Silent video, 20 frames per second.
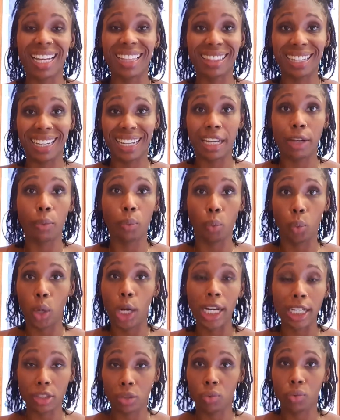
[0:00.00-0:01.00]
and that it
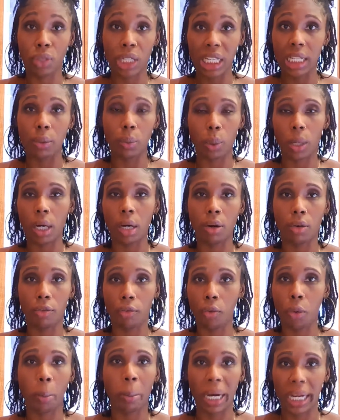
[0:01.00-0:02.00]
works really well
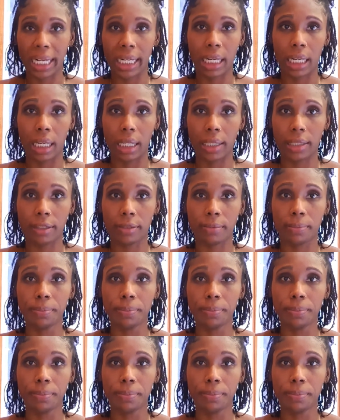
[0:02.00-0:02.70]
for my client.